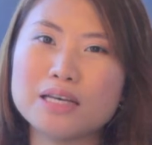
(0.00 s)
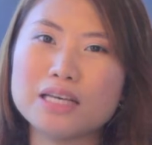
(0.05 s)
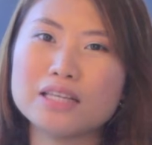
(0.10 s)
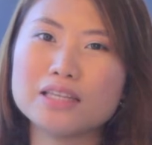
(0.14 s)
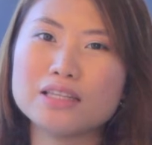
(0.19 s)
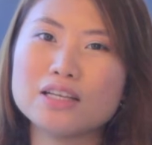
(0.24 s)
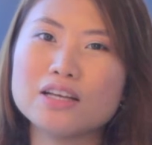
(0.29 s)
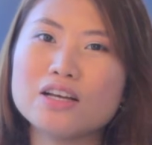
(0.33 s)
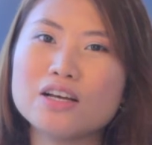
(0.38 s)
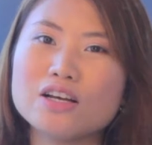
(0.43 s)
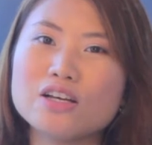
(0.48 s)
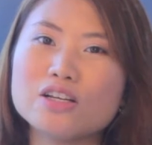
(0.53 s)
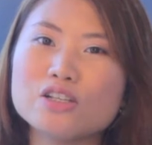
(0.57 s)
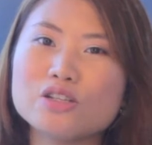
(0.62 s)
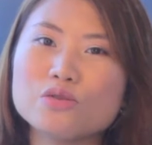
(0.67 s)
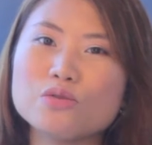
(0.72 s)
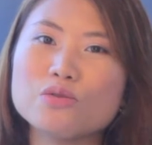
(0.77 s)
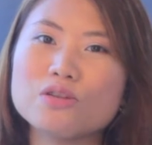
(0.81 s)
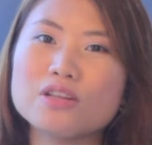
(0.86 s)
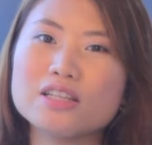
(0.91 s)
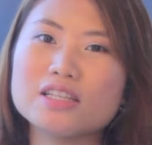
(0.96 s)
bit
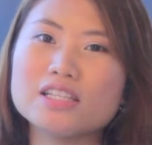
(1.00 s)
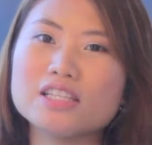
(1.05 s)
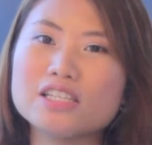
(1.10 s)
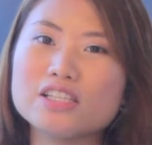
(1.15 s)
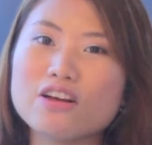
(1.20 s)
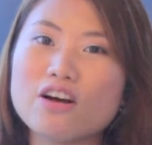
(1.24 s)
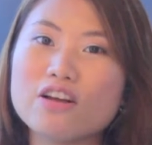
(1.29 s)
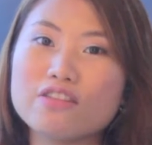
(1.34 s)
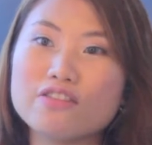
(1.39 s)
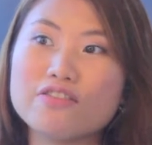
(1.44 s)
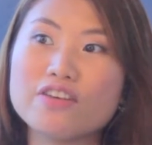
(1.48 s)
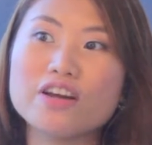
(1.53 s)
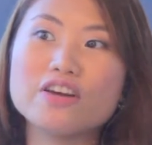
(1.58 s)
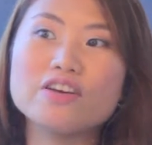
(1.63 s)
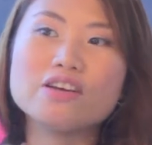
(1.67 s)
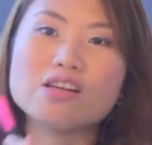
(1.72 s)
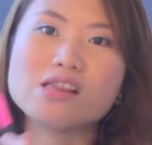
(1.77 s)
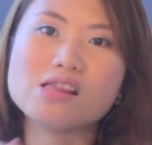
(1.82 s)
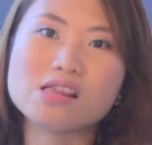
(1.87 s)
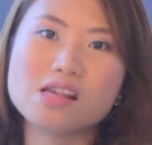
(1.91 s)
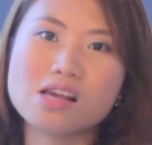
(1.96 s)
so that it's not
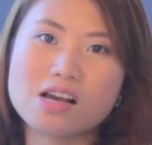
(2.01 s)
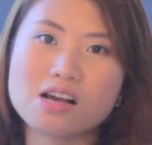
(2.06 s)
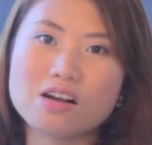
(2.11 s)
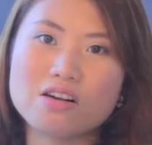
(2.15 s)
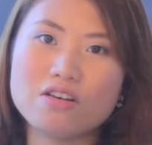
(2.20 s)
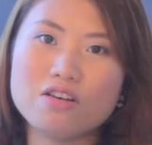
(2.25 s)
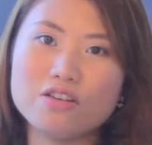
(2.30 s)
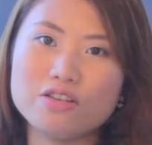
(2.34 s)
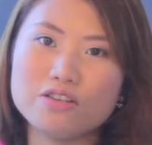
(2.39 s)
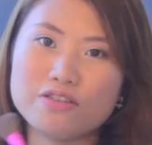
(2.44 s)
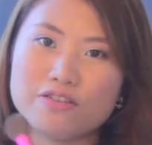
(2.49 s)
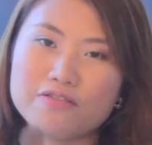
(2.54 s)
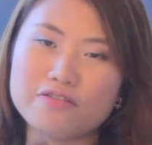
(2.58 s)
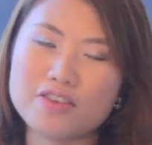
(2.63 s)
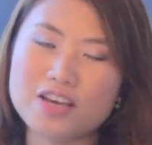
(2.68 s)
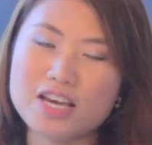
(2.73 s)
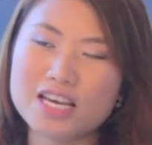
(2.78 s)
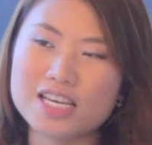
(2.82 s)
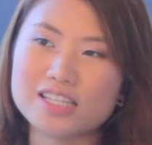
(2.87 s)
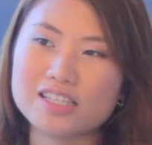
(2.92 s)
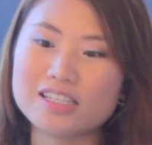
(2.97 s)
very fake on your
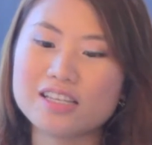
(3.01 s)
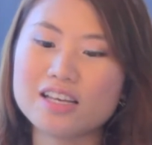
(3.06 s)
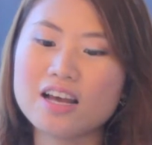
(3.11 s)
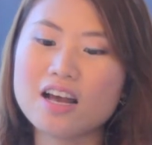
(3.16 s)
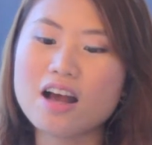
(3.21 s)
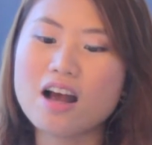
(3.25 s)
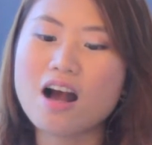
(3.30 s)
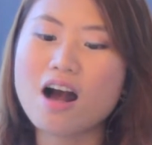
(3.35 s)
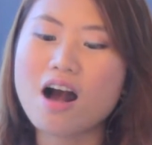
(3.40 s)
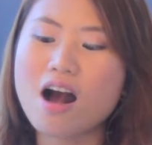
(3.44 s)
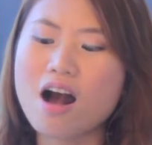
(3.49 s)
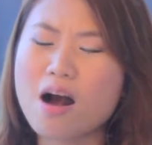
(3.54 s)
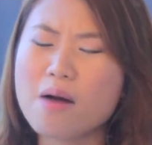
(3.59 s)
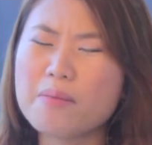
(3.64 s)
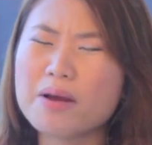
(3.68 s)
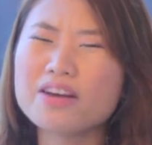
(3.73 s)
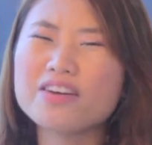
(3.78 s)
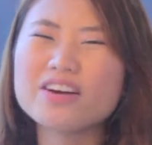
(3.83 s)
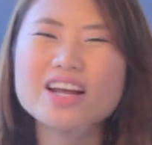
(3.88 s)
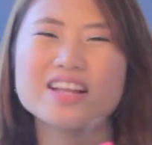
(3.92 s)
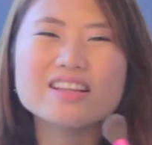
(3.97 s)
face.
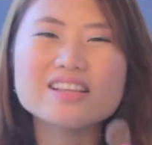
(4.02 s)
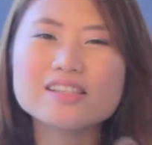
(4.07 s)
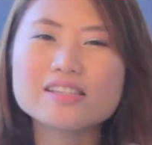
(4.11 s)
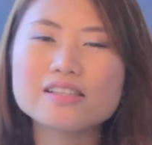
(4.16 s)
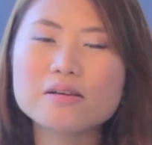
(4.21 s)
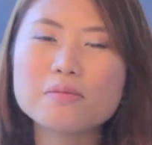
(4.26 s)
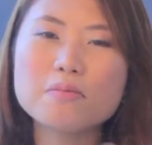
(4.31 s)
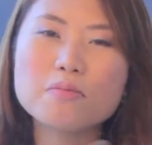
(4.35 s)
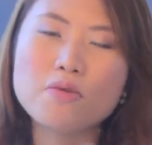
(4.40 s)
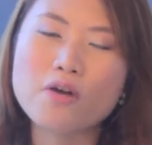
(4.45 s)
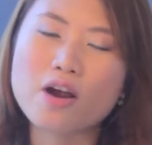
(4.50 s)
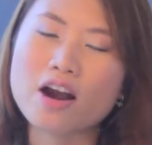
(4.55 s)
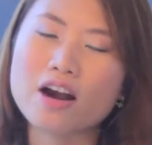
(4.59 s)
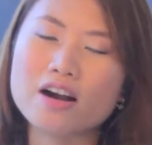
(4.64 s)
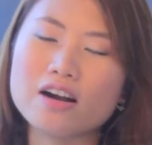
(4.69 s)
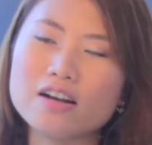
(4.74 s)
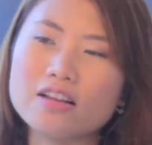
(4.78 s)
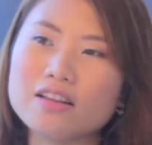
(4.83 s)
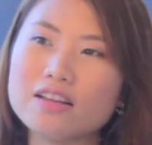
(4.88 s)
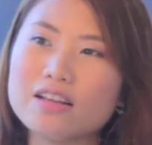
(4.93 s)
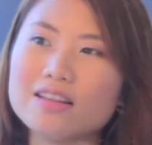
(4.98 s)
I read this
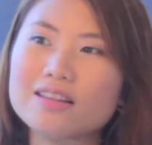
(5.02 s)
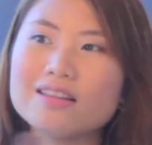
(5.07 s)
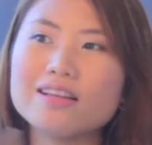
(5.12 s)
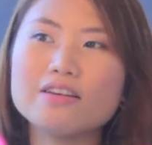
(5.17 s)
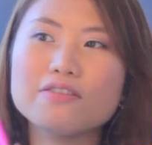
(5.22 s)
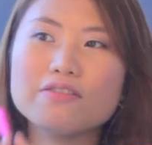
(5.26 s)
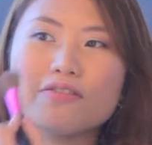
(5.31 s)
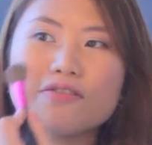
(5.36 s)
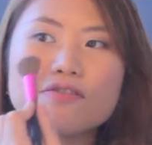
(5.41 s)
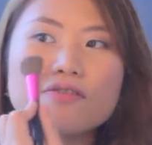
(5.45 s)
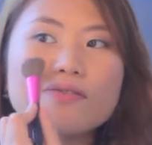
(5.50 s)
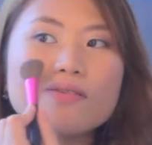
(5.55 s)
somewhere that if